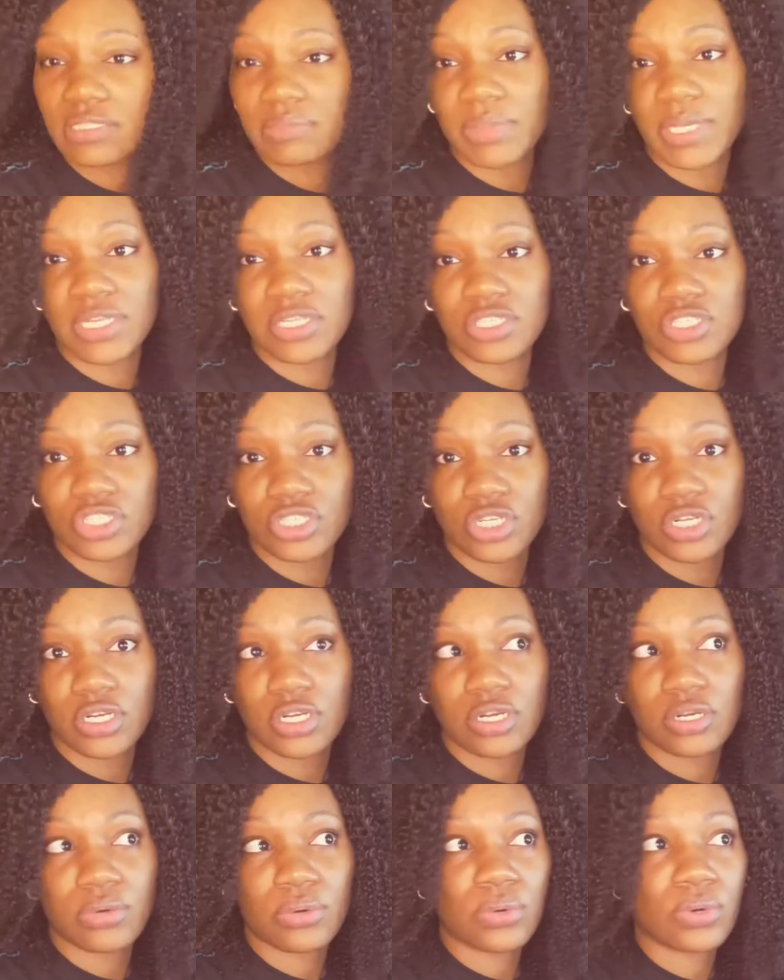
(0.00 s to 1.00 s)

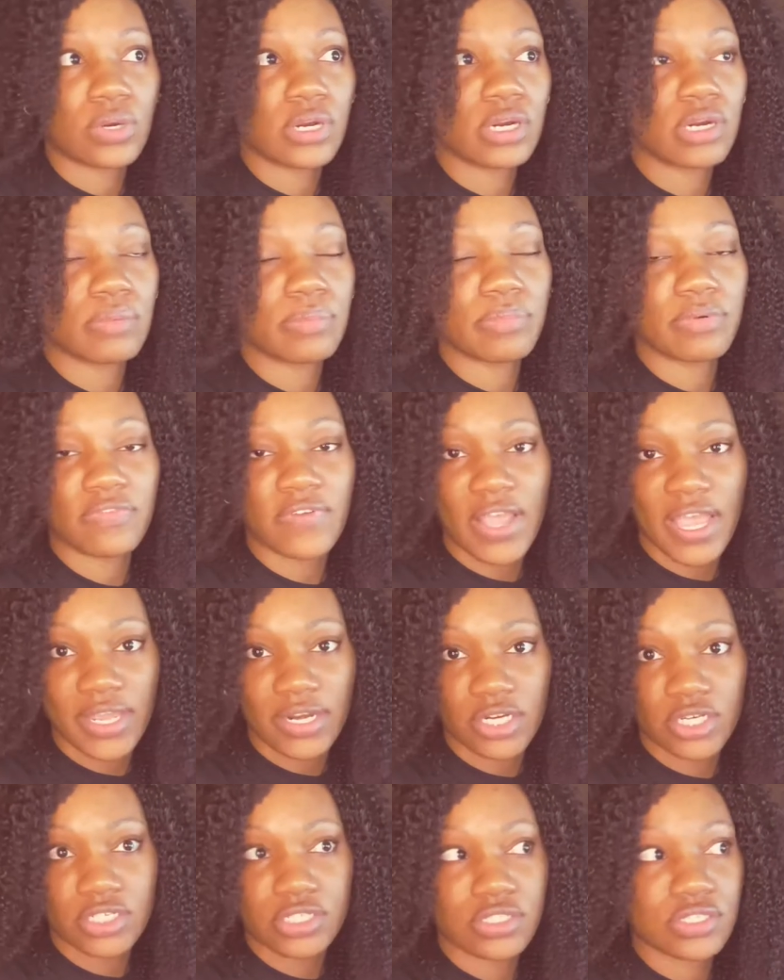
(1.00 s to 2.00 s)
manager or
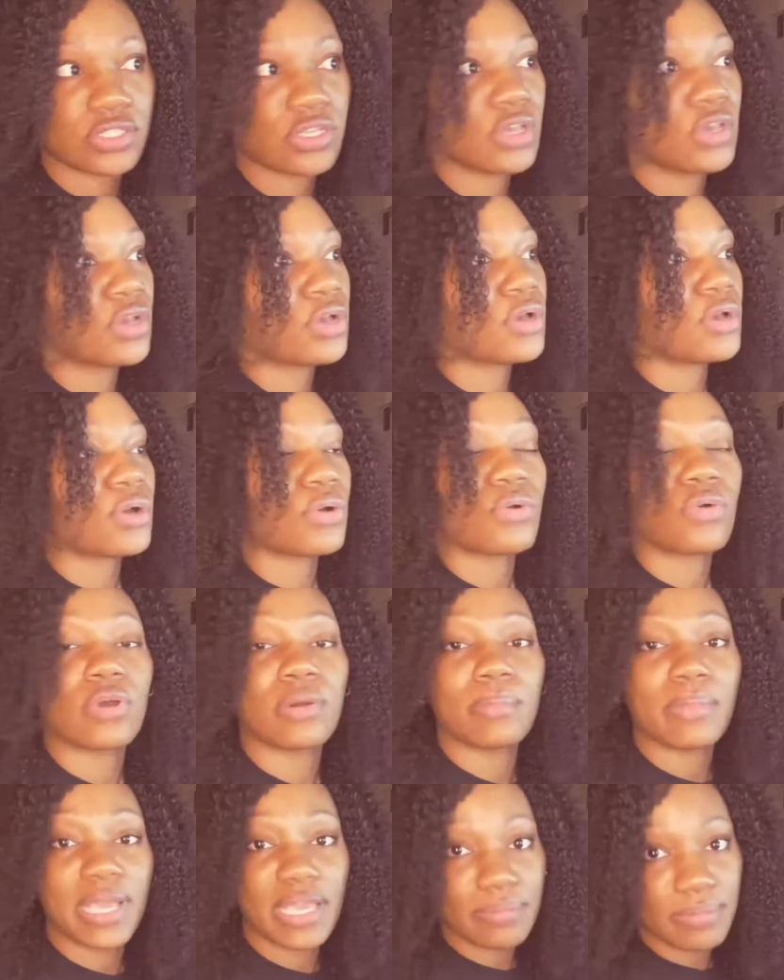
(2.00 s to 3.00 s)
providers or
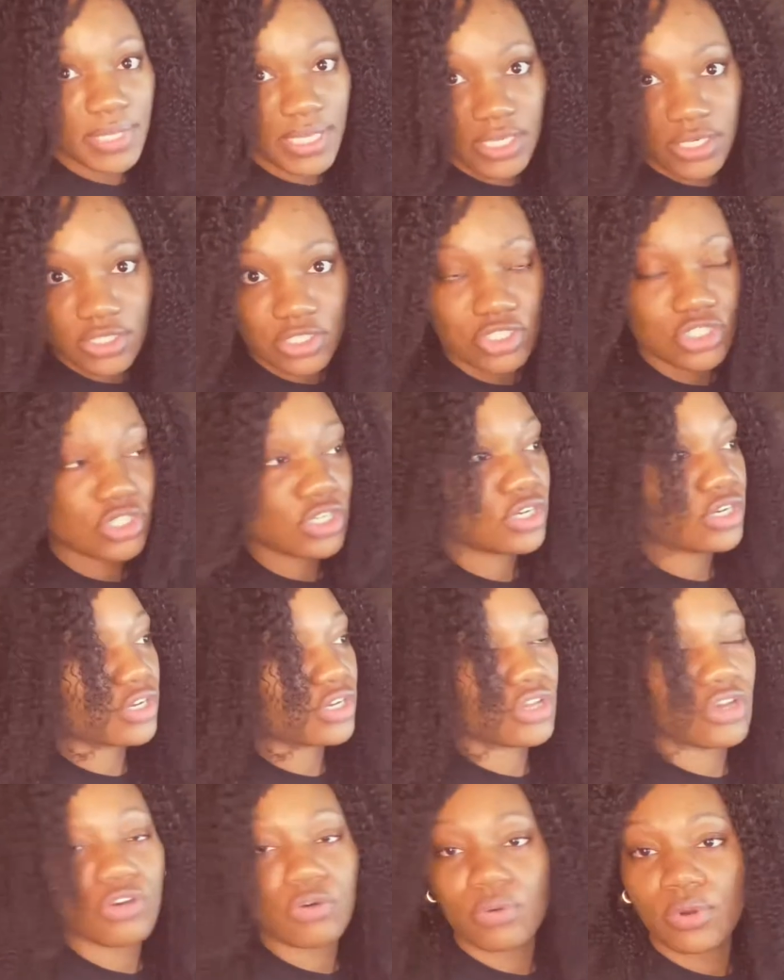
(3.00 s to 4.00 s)
my manager,
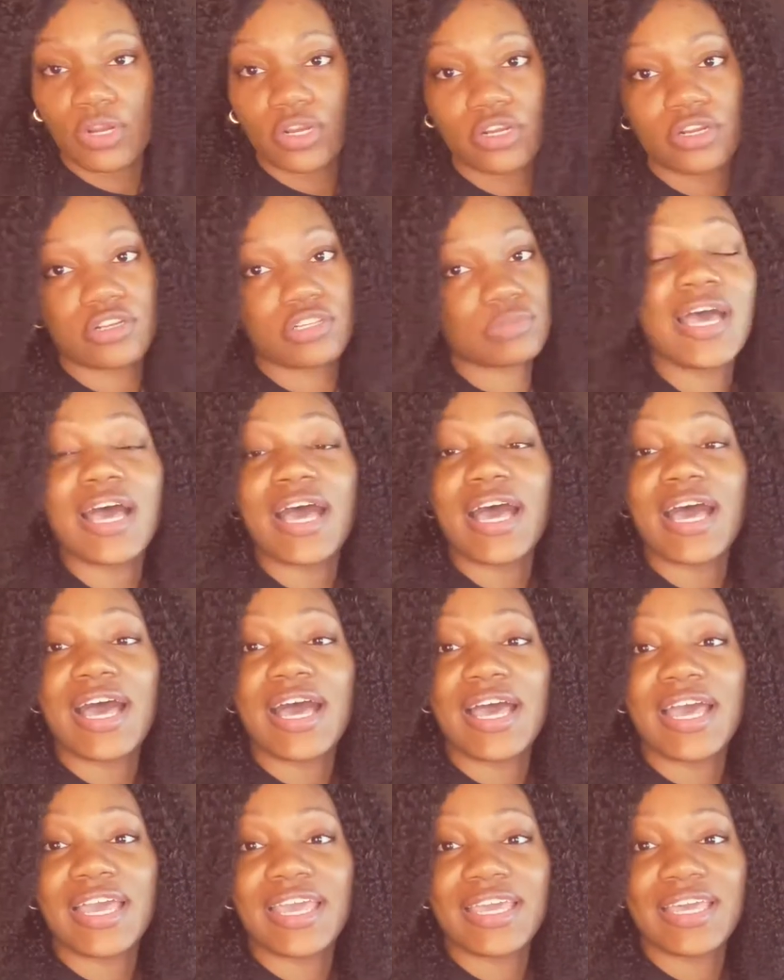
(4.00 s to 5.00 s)
coworkers.
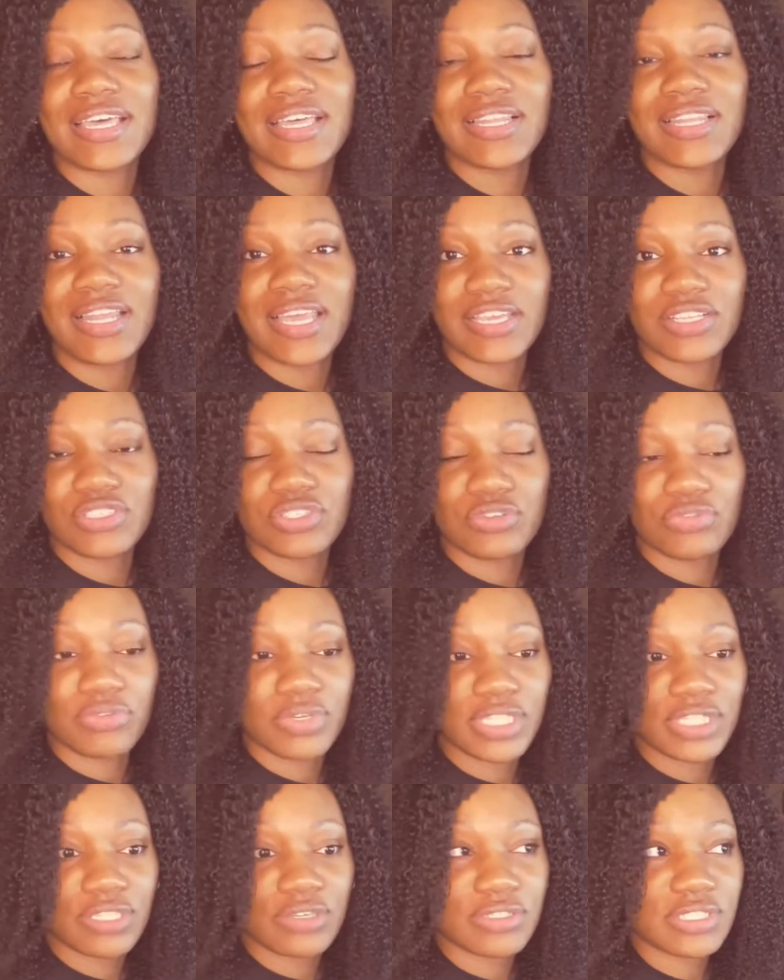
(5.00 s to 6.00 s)
I like to
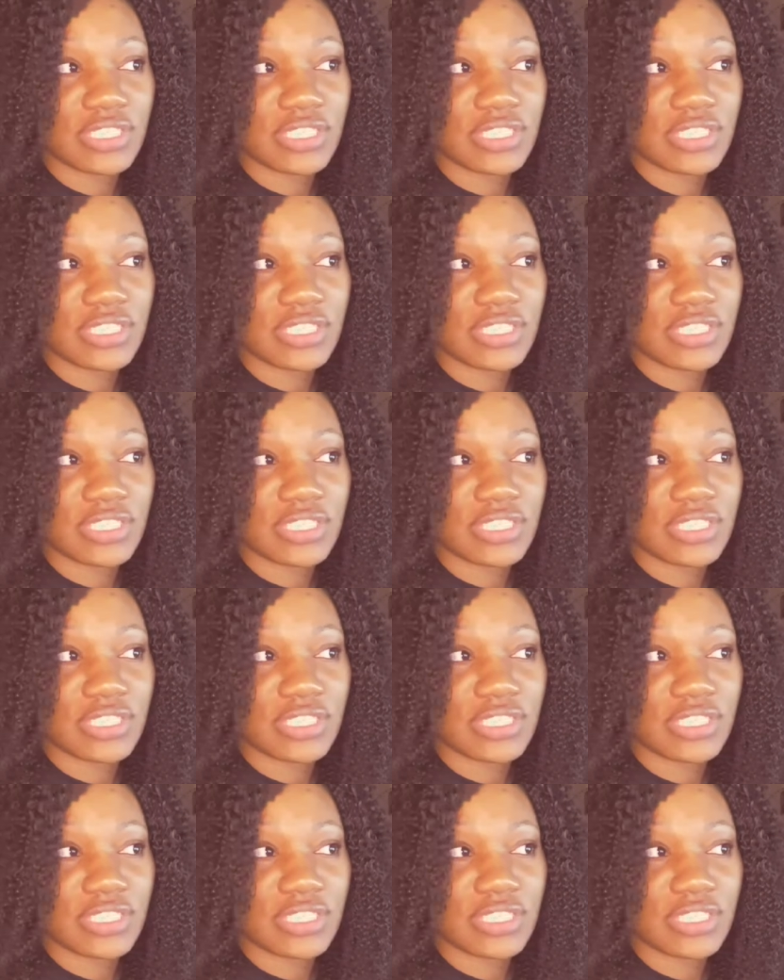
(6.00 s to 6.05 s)
read those